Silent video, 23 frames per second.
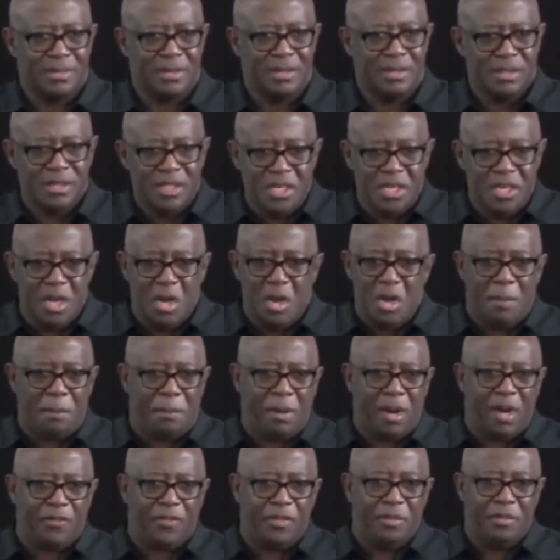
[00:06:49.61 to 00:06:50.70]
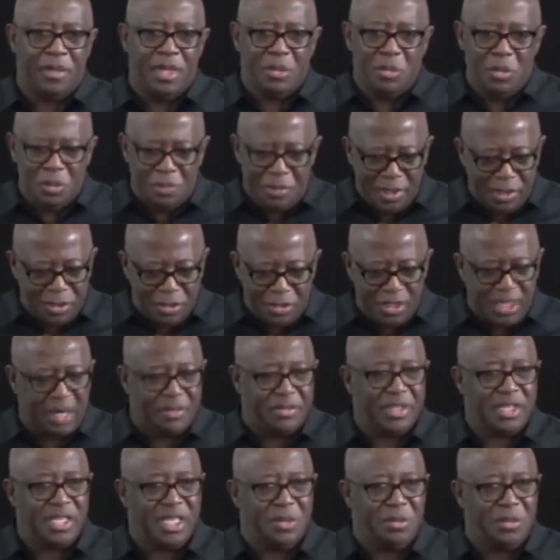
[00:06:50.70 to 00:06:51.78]
You know, apart from Him, we'd be doing
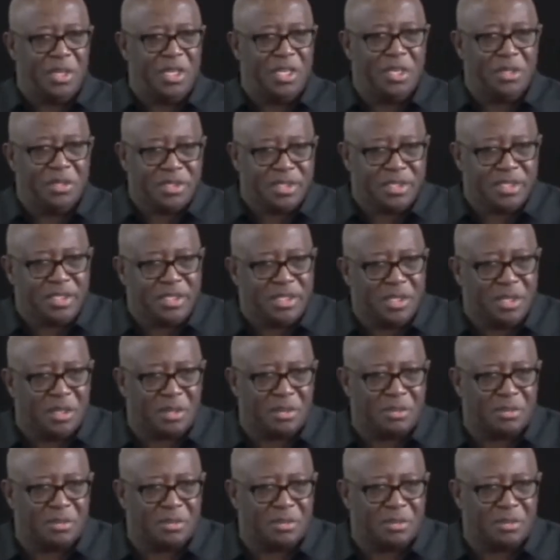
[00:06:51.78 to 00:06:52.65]
everything we used to do.